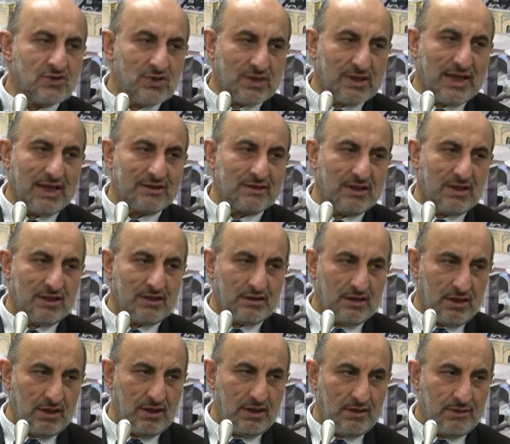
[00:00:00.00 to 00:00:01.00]
So that
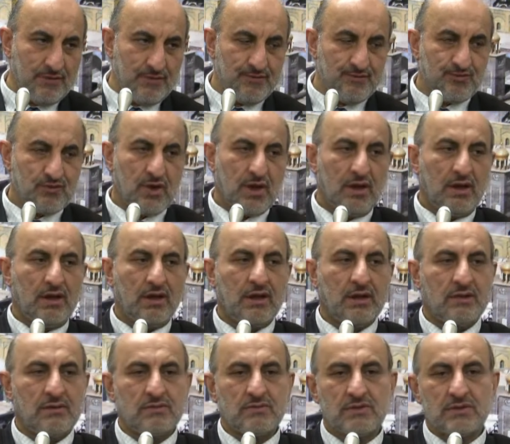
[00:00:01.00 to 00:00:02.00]
little
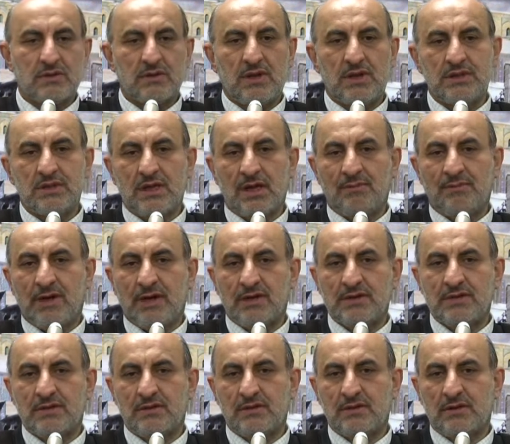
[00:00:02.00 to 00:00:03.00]
is a
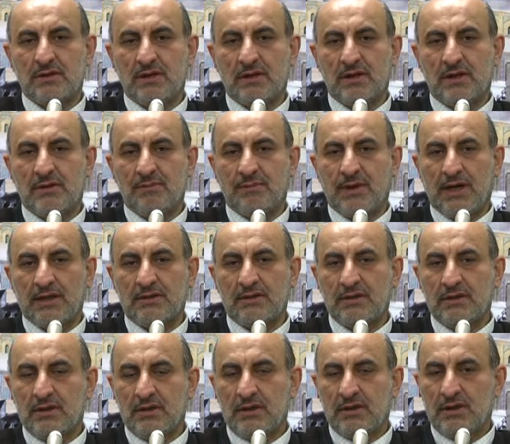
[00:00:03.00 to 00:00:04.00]
must,
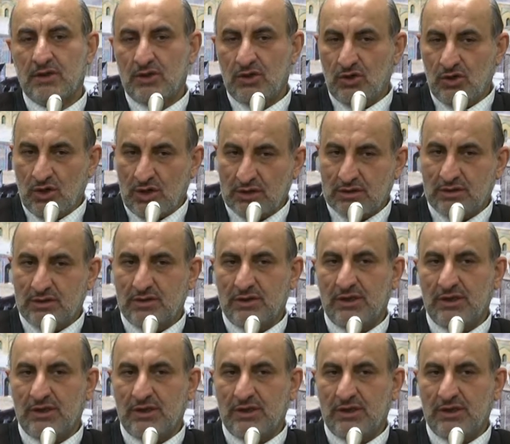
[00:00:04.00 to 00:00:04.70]
but not